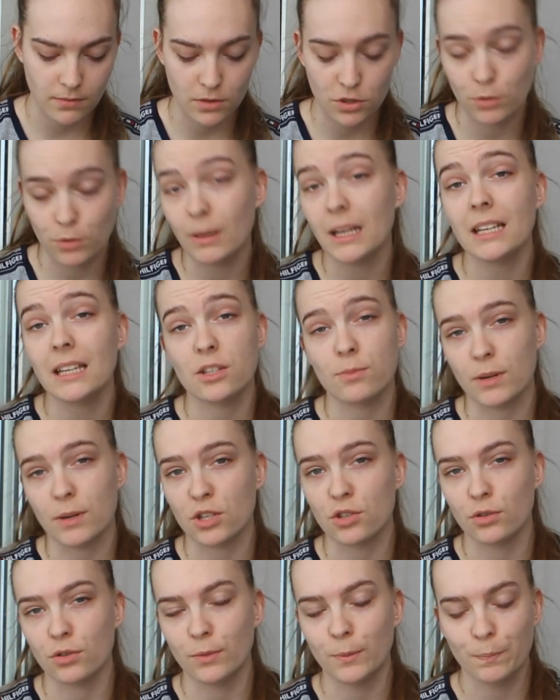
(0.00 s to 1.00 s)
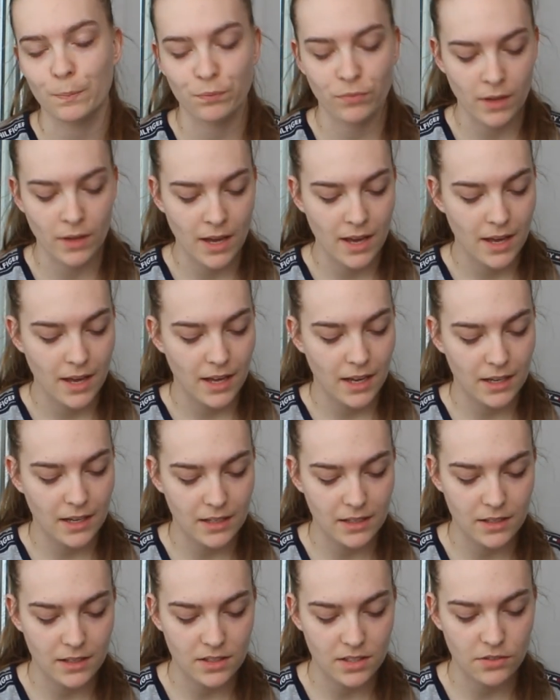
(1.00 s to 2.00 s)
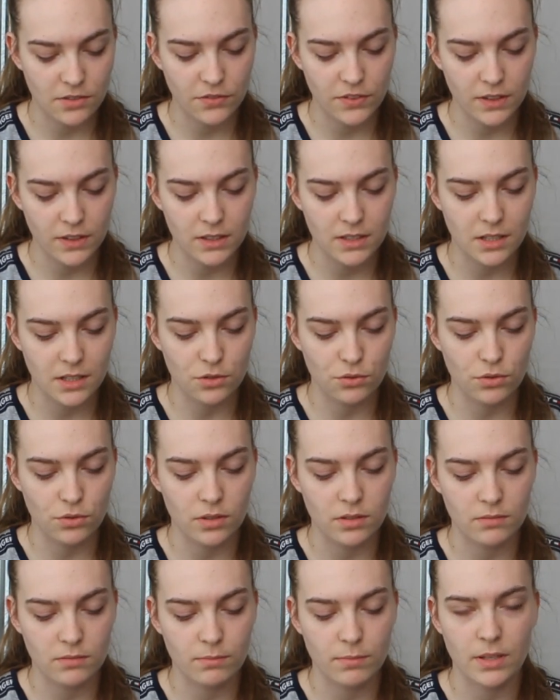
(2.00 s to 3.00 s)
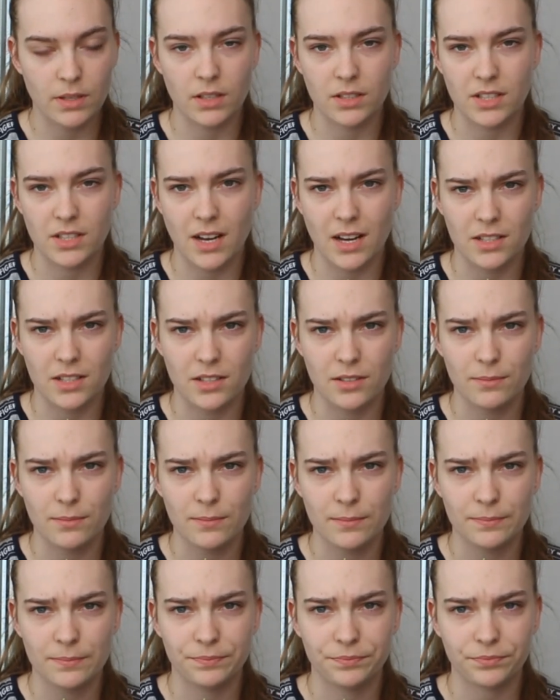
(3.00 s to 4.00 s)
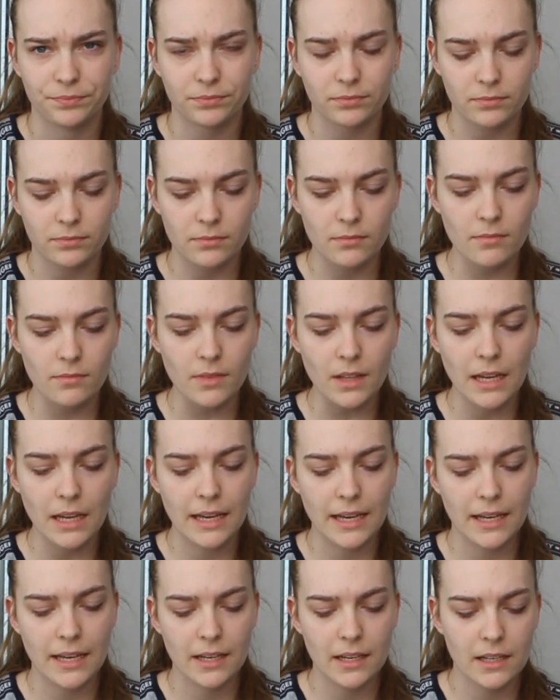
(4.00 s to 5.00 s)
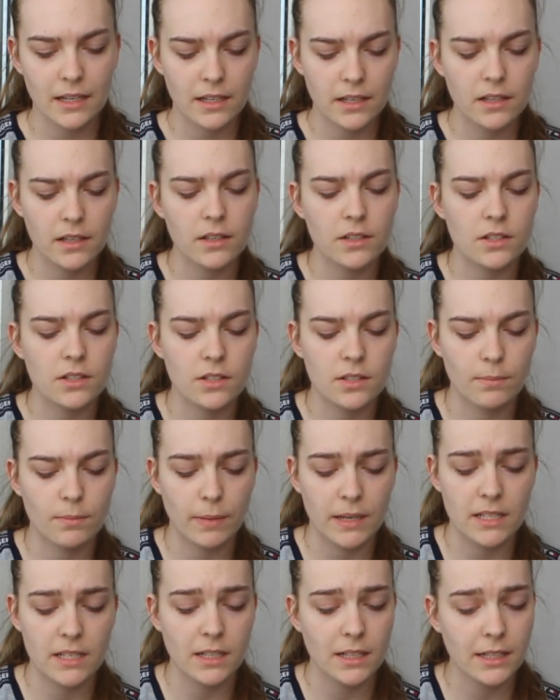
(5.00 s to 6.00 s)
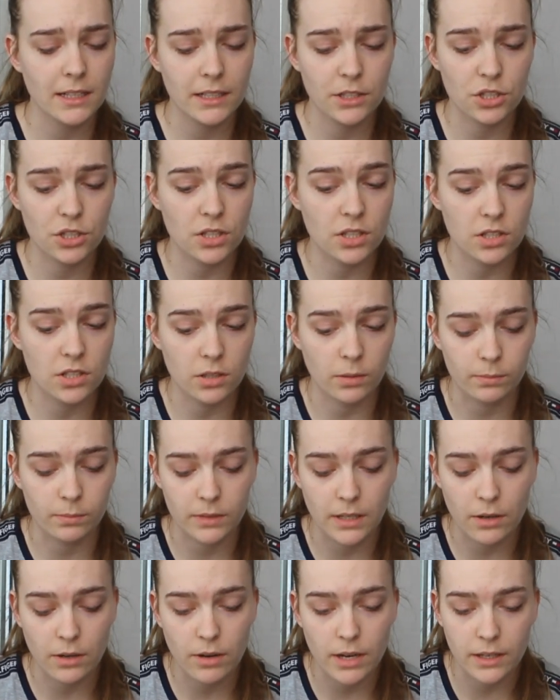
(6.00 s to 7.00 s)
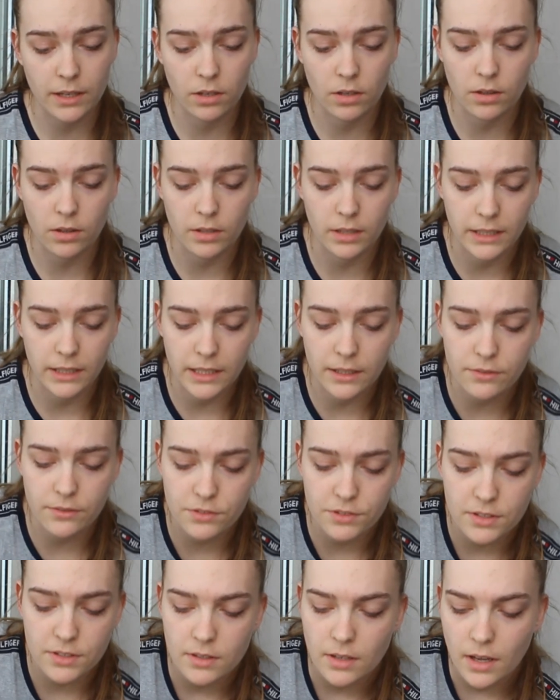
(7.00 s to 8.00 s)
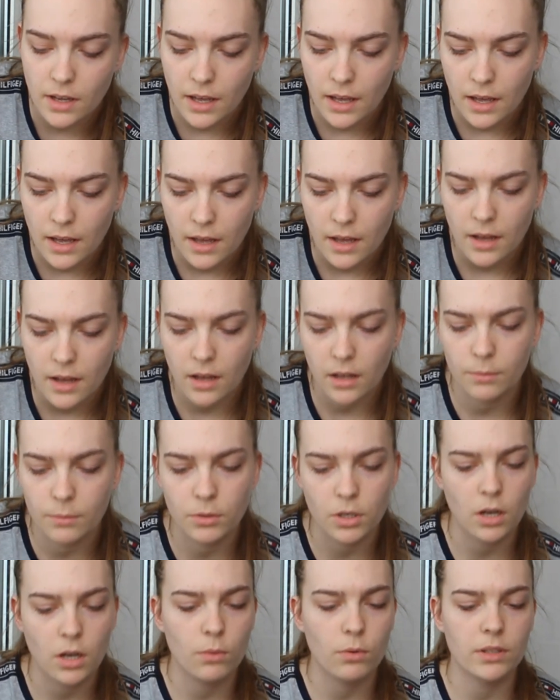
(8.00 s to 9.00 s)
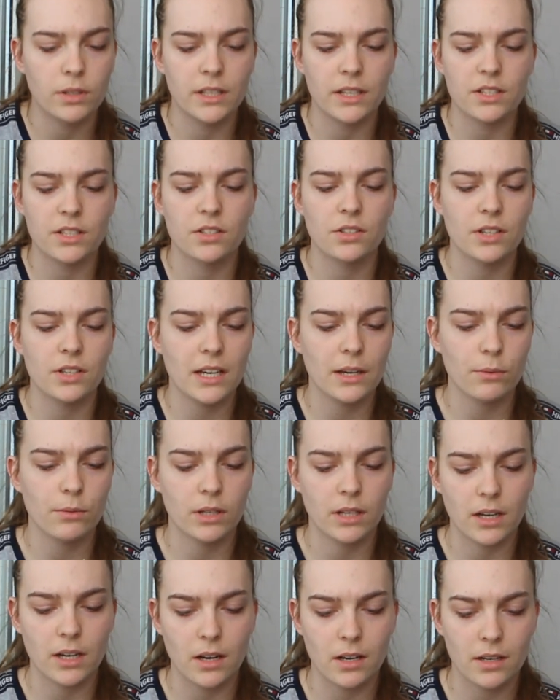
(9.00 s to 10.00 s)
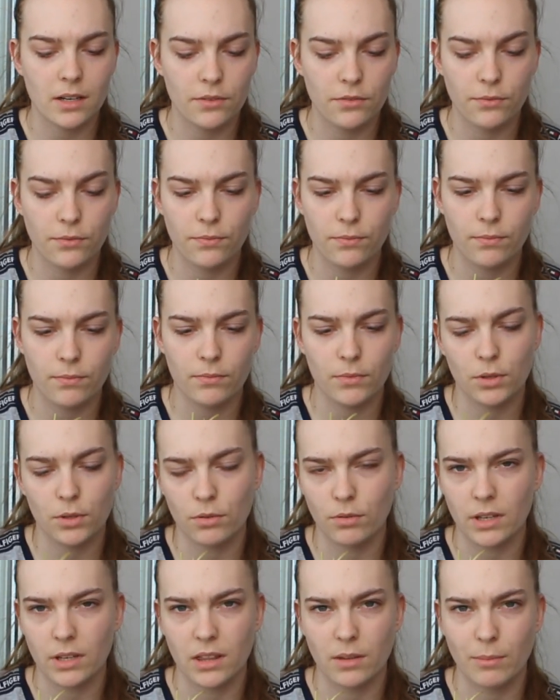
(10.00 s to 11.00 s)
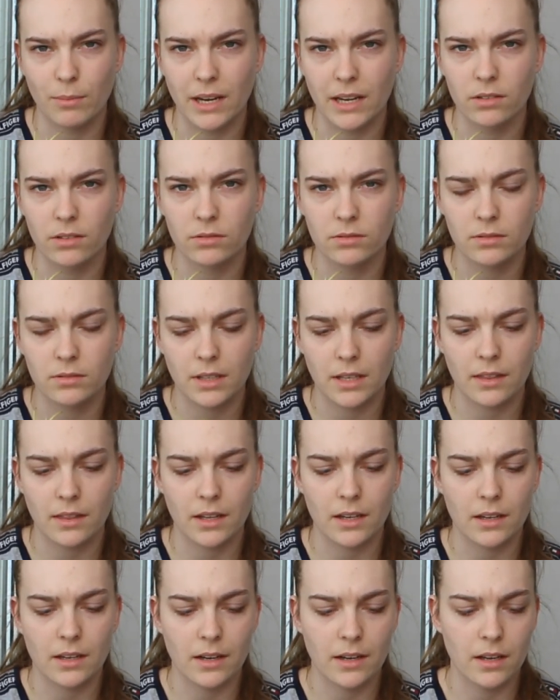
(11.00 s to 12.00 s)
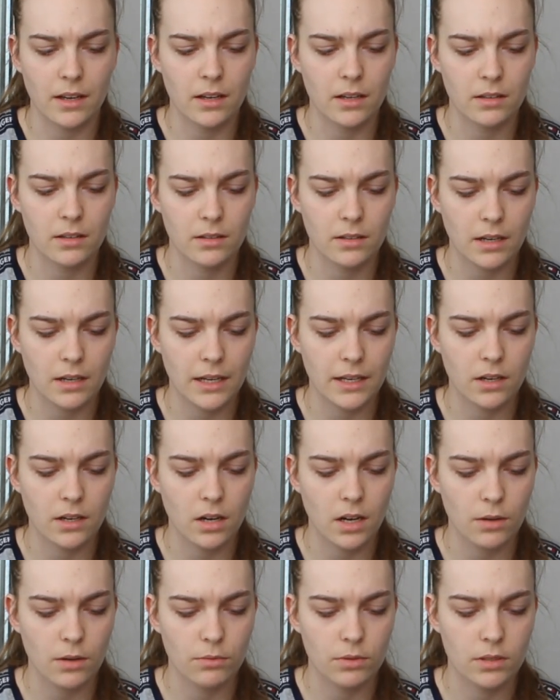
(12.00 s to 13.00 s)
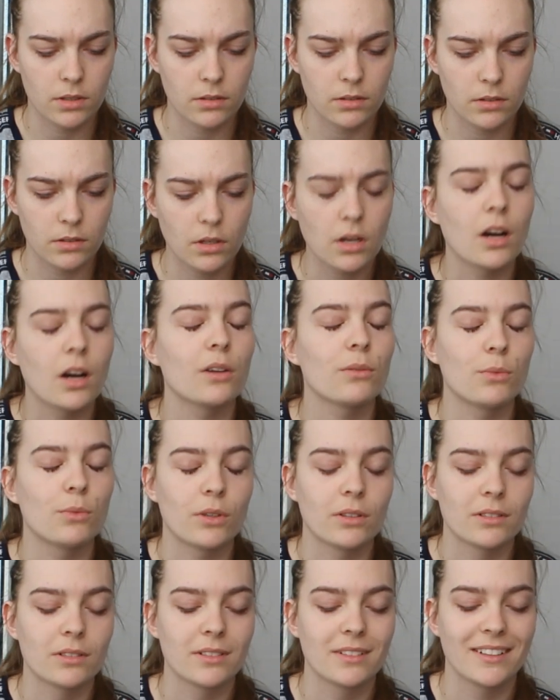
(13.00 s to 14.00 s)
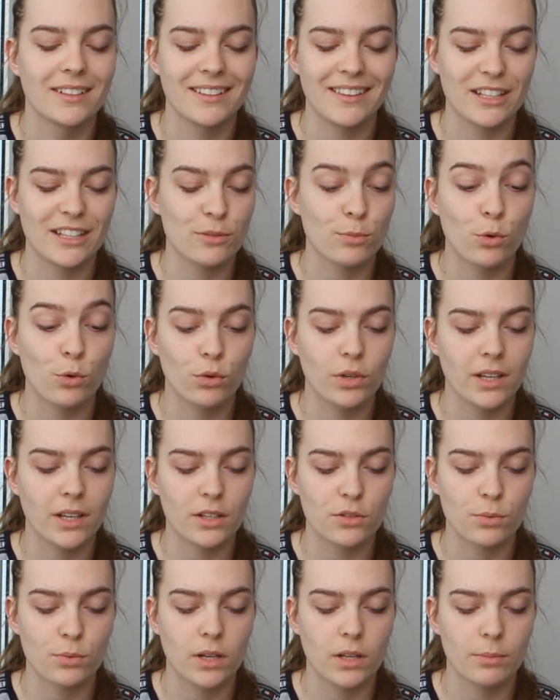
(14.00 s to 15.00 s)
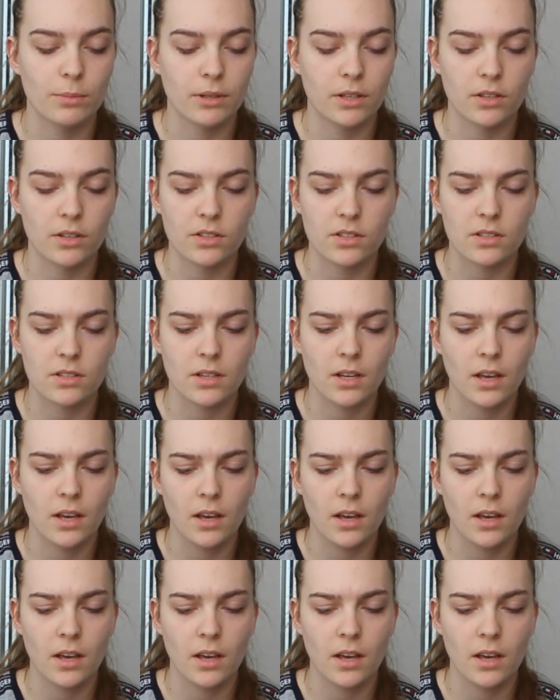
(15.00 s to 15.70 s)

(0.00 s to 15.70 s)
to me it's special. It is the Philodendron peltatum. It is basically just a stump now. I cut the leaves. Cut one yesterday when I got it, in the mail, and then I cut one this morning as well because